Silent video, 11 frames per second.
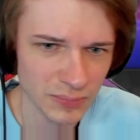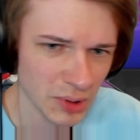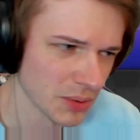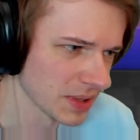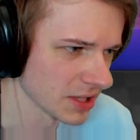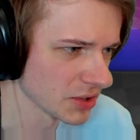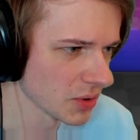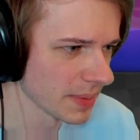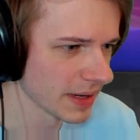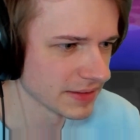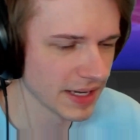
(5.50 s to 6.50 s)
What are we gonna do
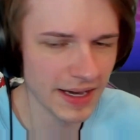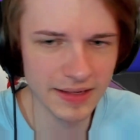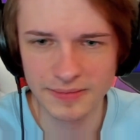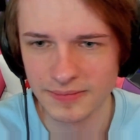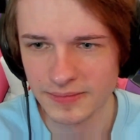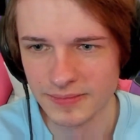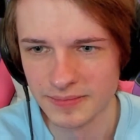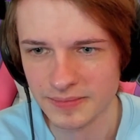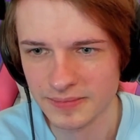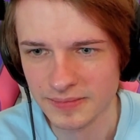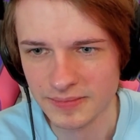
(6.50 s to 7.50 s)
about that?
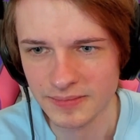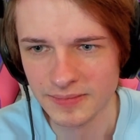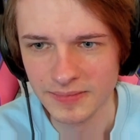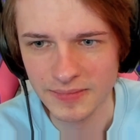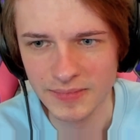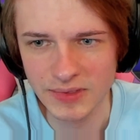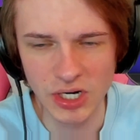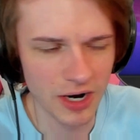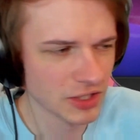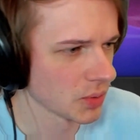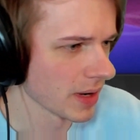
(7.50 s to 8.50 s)

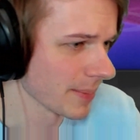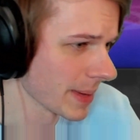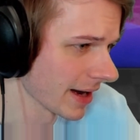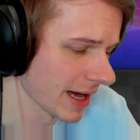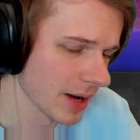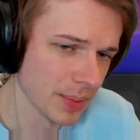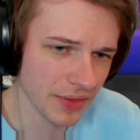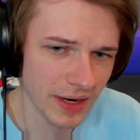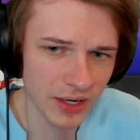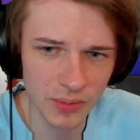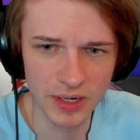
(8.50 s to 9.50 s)
Talk to her about how
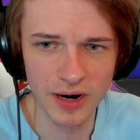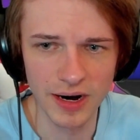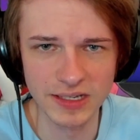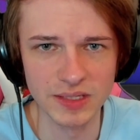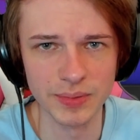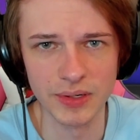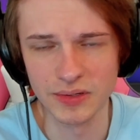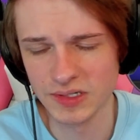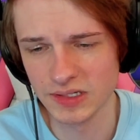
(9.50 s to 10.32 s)
pathetic we are, I suppose.